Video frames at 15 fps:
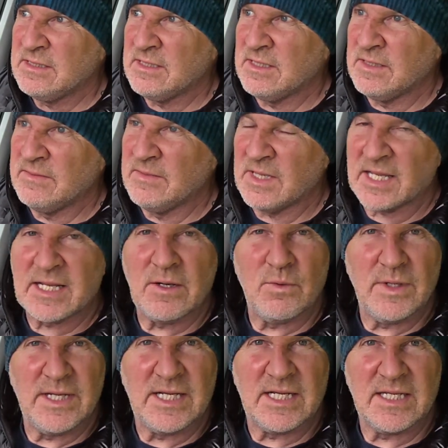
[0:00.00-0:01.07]
like a
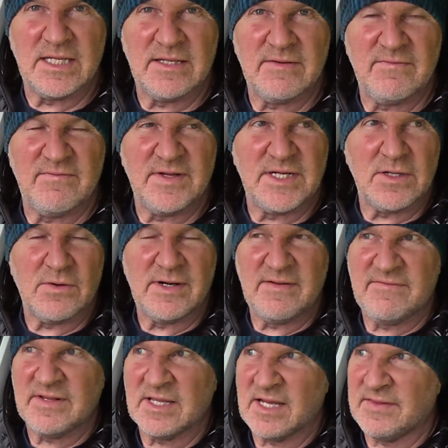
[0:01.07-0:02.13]
weekly video or
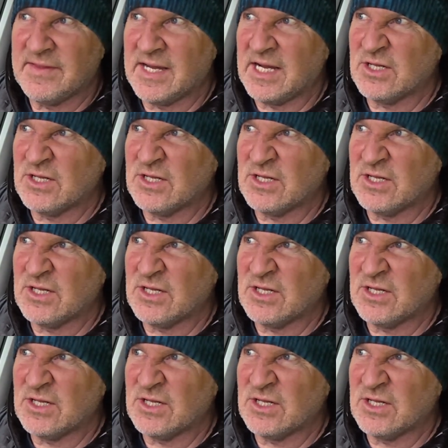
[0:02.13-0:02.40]
anything like that.